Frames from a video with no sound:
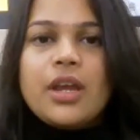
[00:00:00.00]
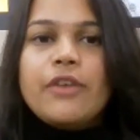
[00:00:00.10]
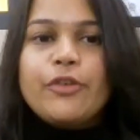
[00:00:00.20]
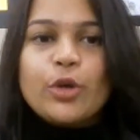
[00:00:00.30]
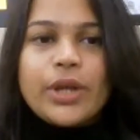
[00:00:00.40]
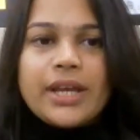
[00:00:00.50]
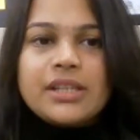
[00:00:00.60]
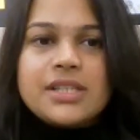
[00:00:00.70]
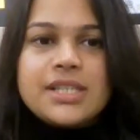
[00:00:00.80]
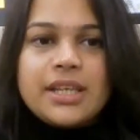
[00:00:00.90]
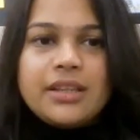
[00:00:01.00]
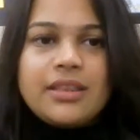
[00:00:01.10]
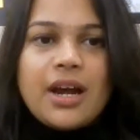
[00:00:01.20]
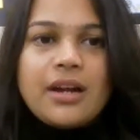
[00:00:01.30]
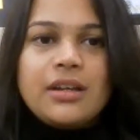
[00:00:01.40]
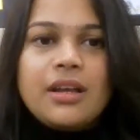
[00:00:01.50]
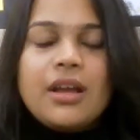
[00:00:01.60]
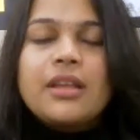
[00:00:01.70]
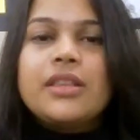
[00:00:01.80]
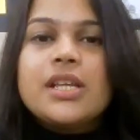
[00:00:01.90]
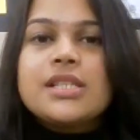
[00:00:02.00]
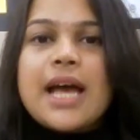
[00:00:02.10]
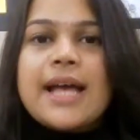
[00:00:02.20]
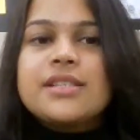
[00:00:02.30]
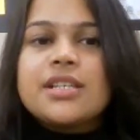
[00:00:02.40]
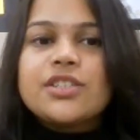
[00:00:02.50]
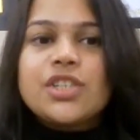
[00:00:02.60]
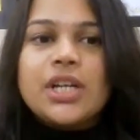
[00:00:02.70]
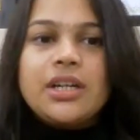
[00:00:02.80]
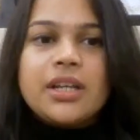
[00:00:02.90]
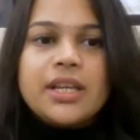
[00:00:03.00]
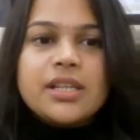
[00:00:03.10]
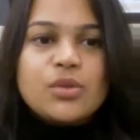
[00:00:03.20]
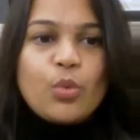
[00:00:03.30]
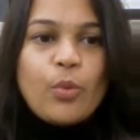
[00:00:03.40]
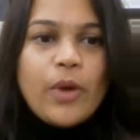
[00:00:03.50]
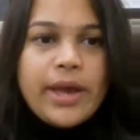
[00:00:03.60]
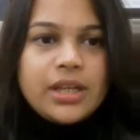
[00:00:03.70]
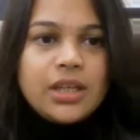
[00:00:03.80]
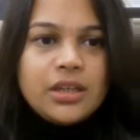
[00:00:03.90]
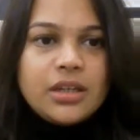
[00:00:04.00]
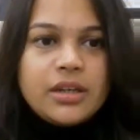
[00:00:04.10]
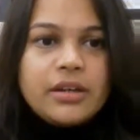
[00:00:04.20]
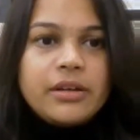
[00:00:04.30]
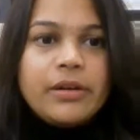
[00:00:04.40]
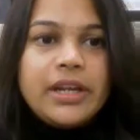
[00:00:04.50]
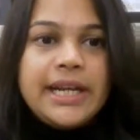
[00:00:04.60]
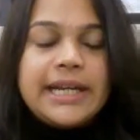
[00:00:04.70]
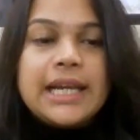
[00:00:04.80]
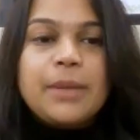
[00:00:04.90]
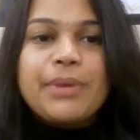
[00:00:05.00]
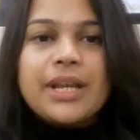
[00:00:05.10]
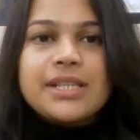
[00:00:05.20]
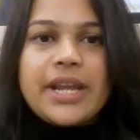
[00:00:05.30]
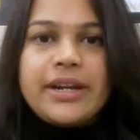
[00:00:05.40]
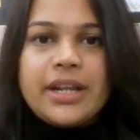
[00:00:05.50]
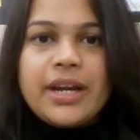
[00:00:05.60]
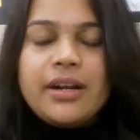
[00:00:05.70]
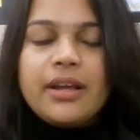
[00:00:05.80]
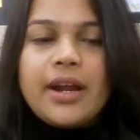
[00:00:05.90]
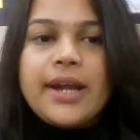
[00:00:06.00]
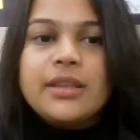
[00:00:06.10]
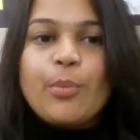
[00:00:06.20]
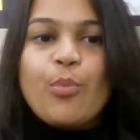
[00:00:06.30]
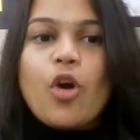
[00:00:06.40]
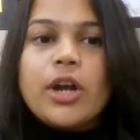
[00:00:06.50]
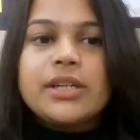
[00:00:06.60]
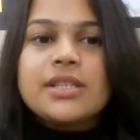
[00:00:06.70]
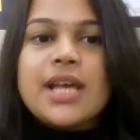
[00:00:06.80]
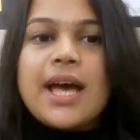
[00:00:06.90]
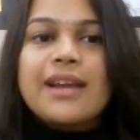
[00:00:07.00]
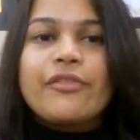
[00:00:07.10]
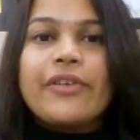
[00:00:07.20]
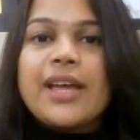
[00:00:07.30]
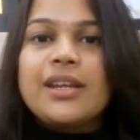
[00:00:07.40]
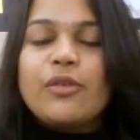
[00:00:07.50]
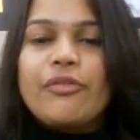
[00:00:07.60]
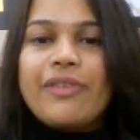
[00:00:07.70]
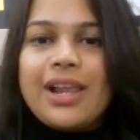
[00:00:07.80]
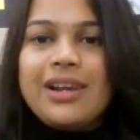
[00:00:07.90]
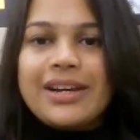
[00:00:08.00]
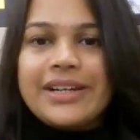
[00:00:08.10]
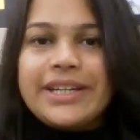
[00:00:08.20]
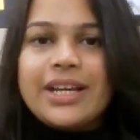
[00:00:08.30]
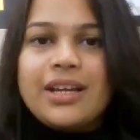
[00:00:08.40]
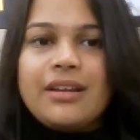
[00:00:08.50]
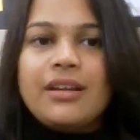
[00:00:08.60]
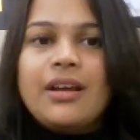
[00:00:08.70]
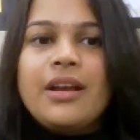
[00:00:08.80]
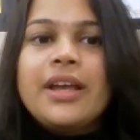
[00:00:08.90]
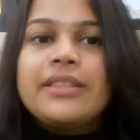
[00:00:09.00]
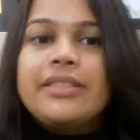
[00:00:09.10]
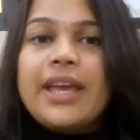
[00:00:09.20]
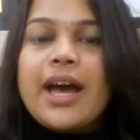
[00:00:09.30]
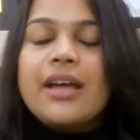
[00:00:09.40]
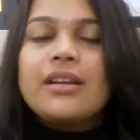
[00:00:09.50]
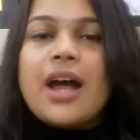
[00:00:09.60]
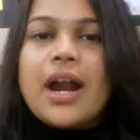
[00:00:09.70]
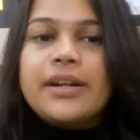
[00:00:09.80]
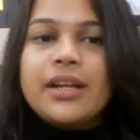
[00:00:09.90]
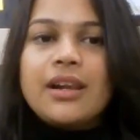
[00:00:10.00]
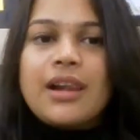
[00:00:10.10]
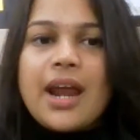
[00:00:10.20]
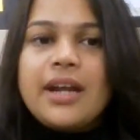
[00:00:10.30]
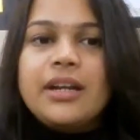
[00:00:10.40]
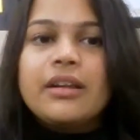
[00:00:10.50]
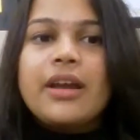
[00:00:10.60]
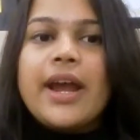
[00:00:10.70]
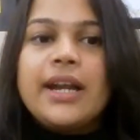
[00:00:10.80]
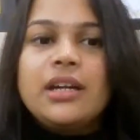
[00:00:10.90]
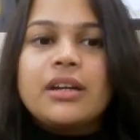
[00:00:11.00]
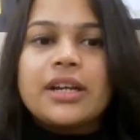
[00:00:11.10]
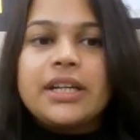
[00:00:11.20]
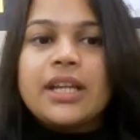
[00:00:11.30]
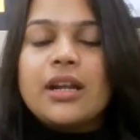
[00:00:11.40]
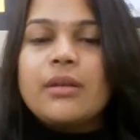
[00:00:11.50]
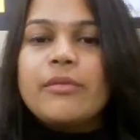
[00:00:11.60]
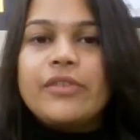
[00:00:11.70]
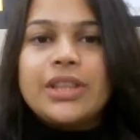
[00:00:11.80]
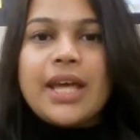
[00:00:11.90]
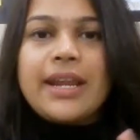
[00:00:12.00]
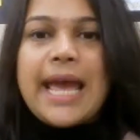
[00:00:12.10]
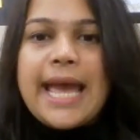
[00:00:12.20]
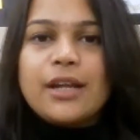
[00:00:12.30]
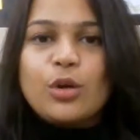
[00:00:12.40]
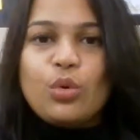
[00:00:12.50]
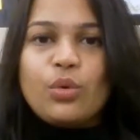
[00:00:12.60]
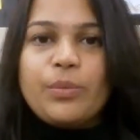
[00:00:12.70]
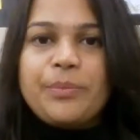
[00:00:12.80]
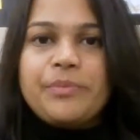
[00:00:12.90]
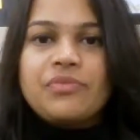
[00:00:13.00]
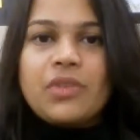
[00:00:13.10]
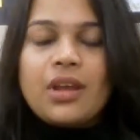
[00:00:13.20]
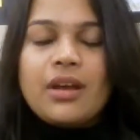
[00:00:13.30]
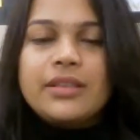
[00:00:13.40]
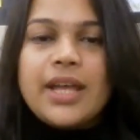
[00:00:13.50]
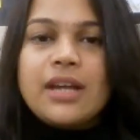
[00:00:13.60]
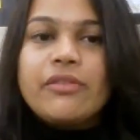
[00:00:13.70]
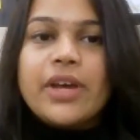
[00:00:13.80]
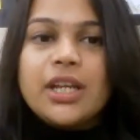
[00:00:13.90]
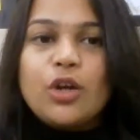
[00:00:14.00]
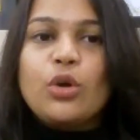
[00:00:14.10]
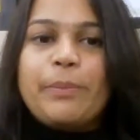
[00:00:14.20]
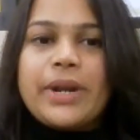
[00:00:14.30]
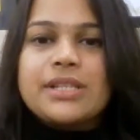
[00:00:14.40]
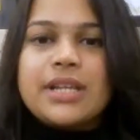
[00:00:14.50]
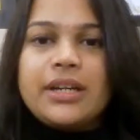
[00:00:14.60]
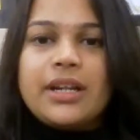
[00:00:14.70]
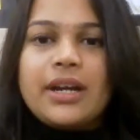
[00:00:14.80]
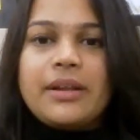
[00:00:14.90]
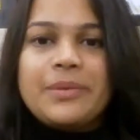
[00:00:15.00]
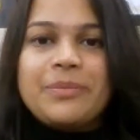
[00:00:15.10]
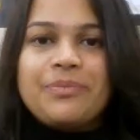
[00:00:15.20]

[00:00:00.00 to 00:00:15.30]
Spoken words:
If you can see that this answer sheet is very neatly presented and the points are very well written. They are underlined and written with an arrow. They are very good presented.